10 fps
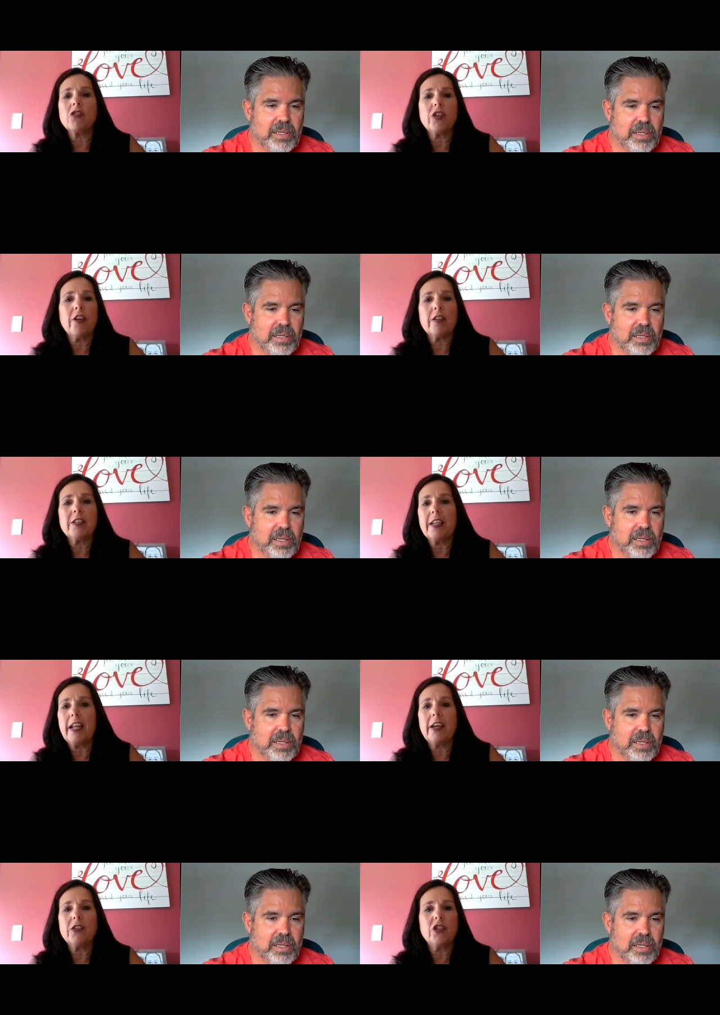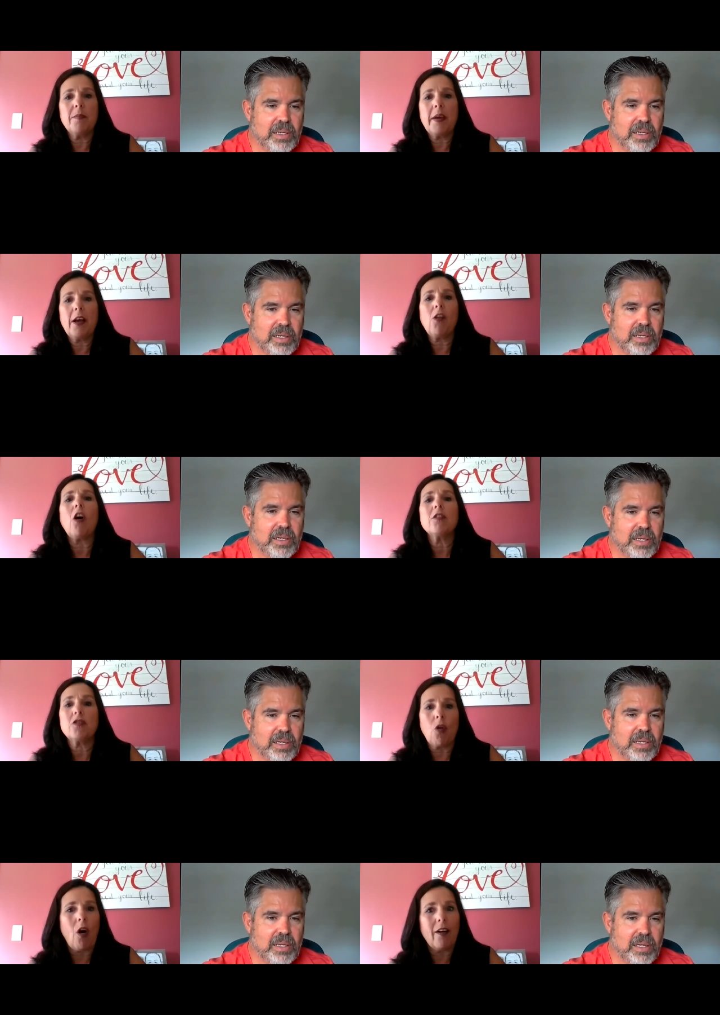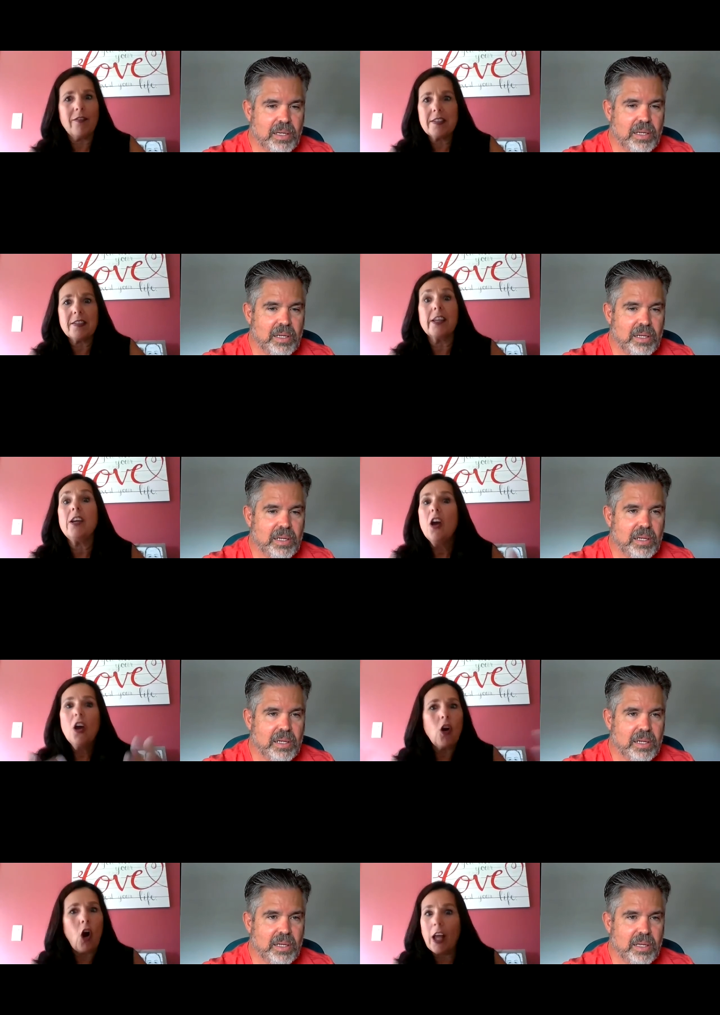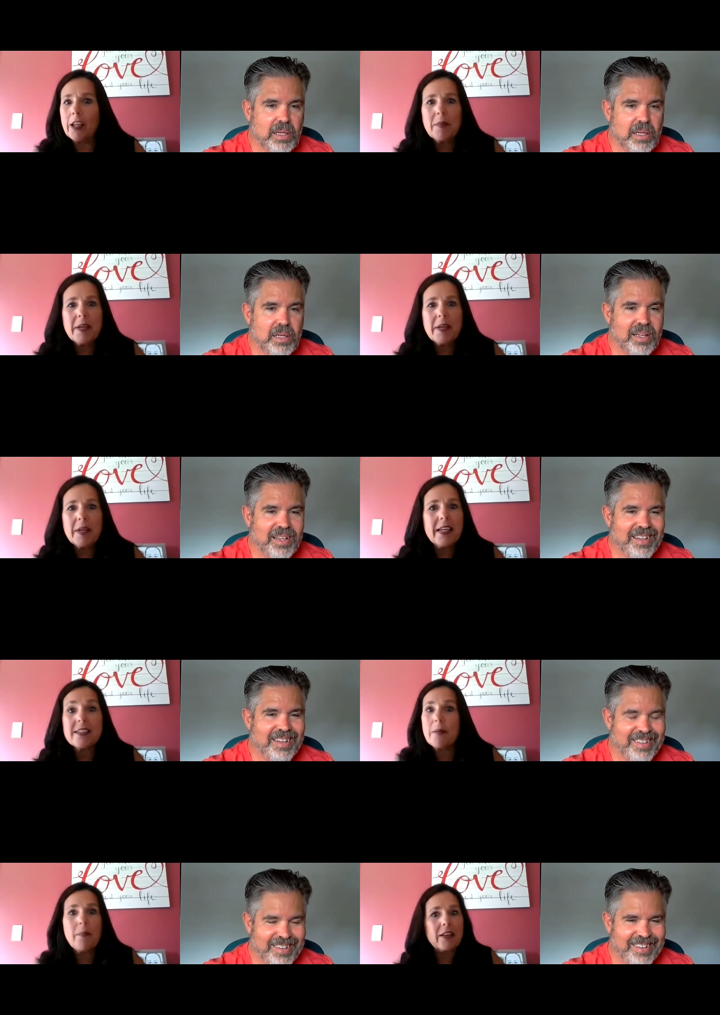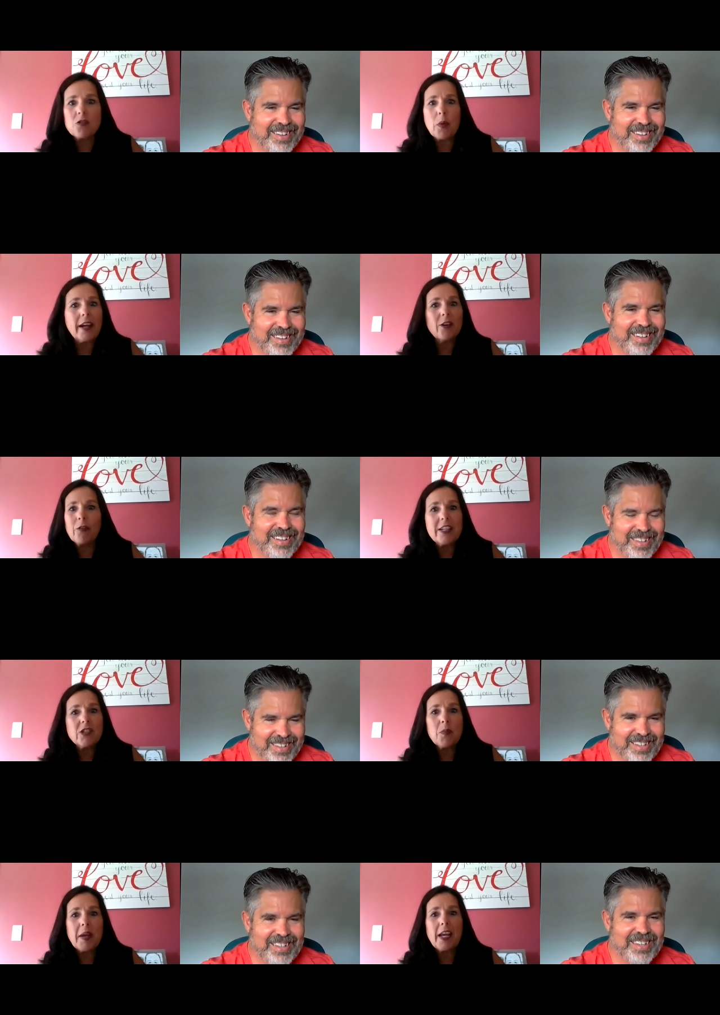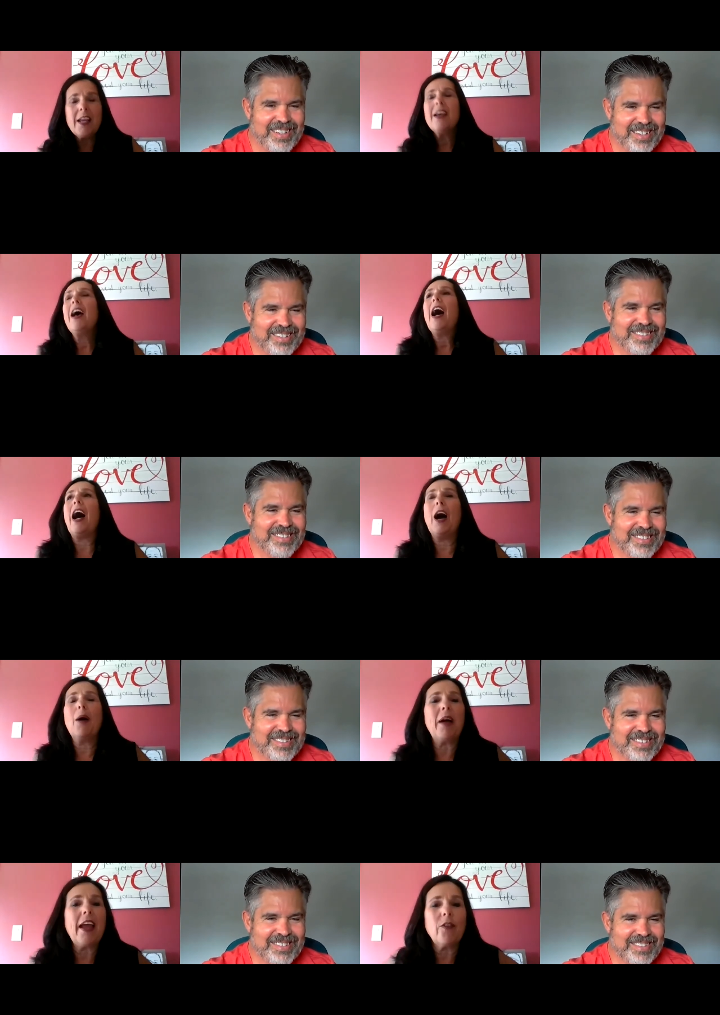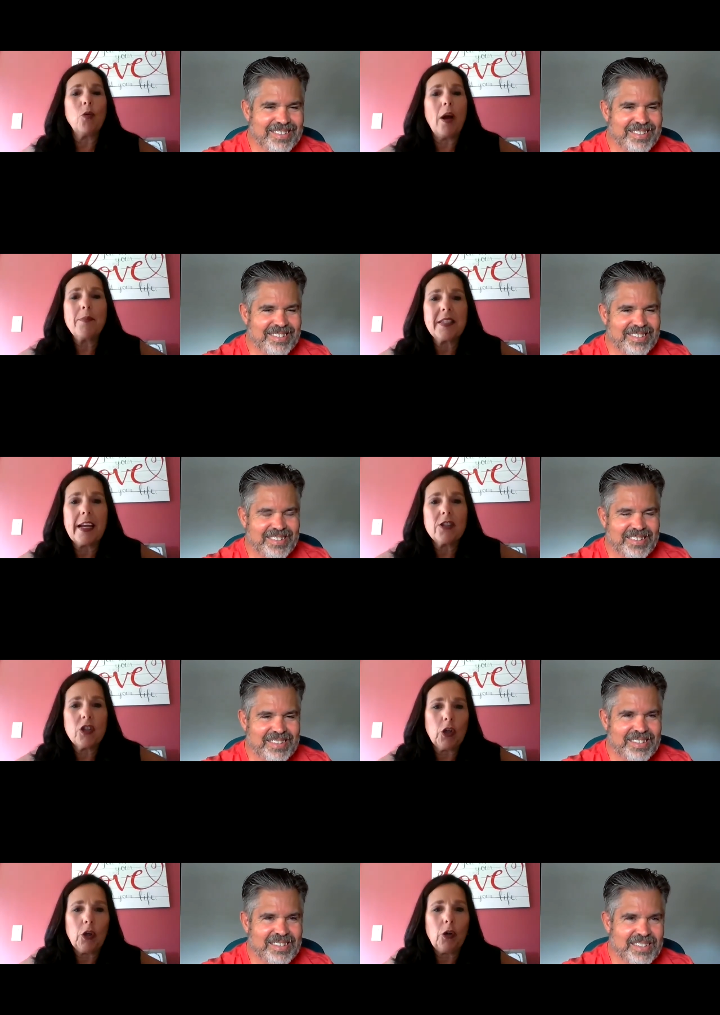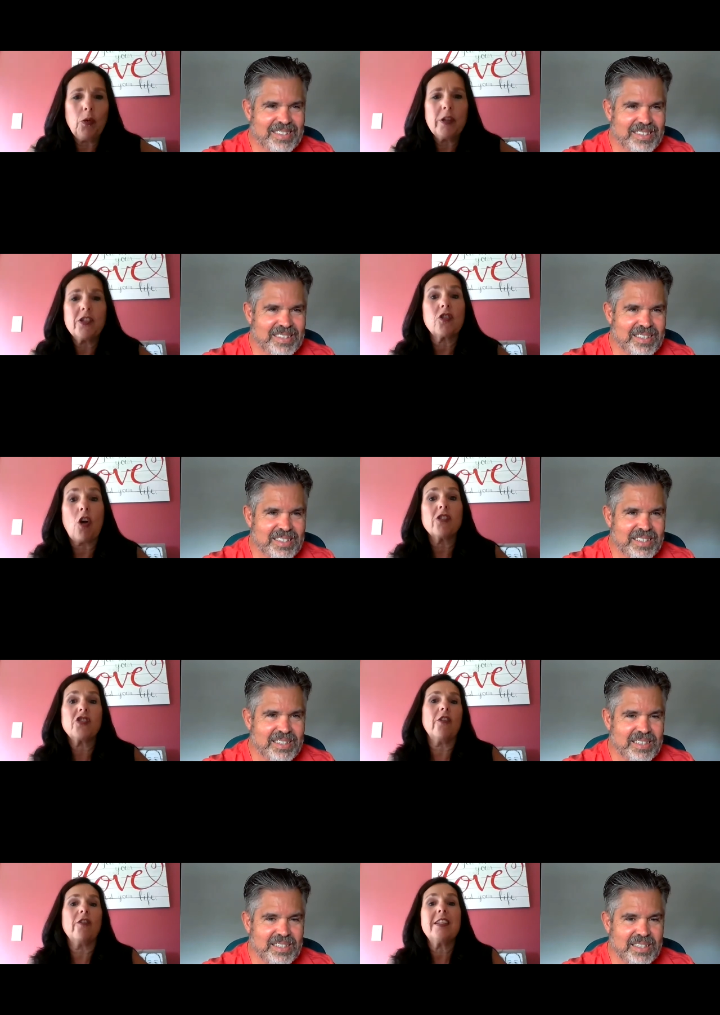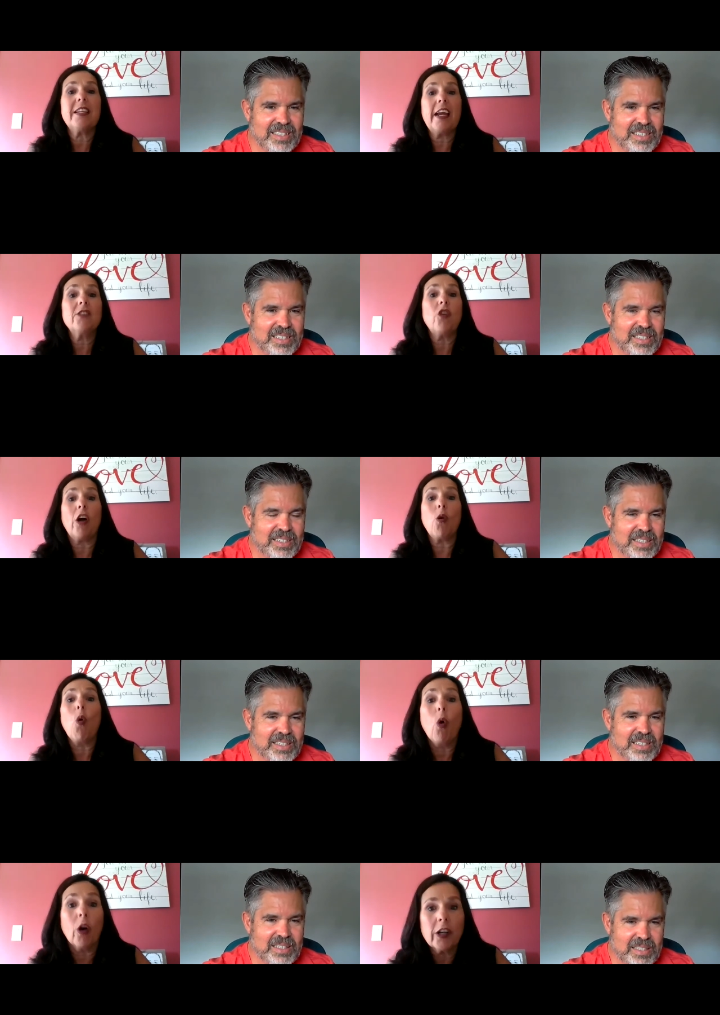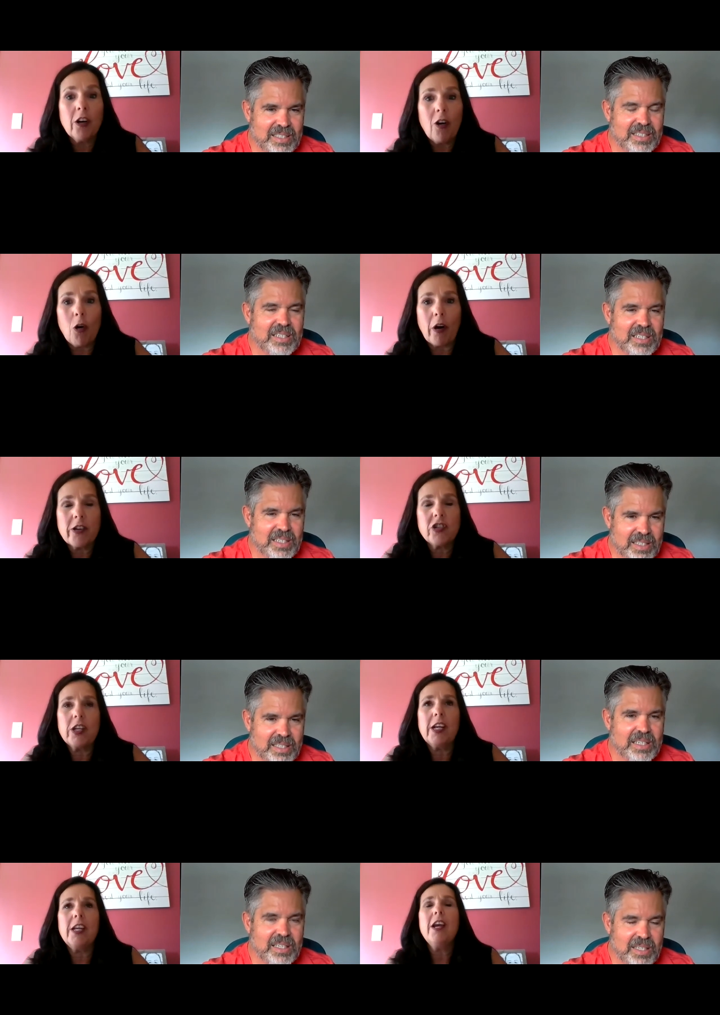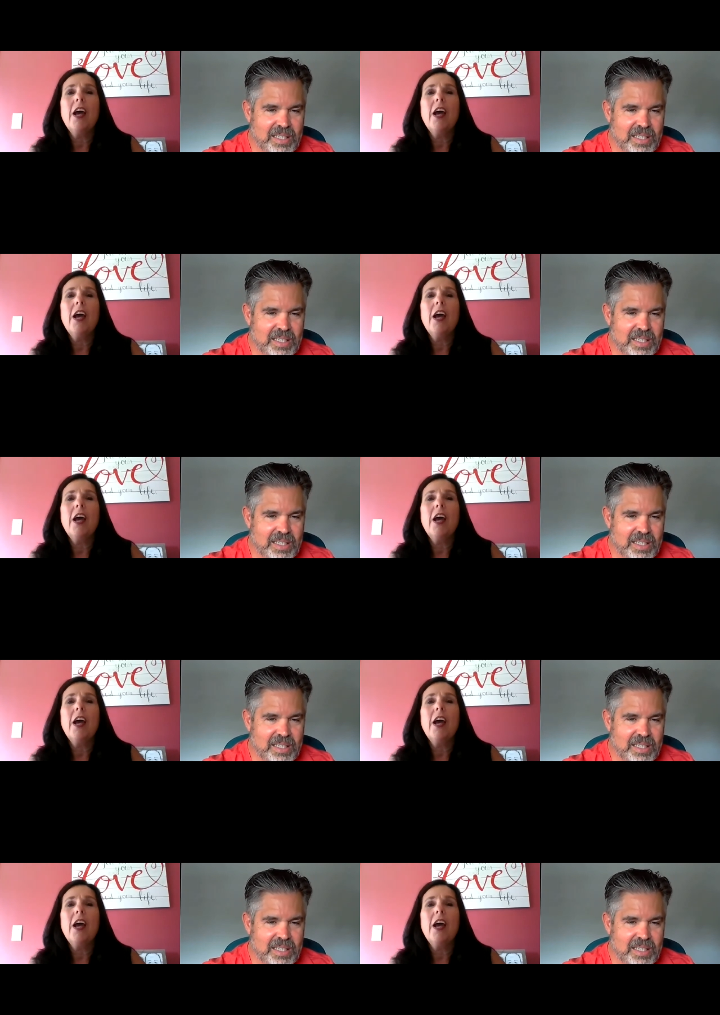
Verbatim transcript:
Speaker 1: Sharon today at Gmail. Also, obviously, calling me is the best way to reach me. Mm-hmm. Um, I have a website too, which is callsharontoday.org, O R G.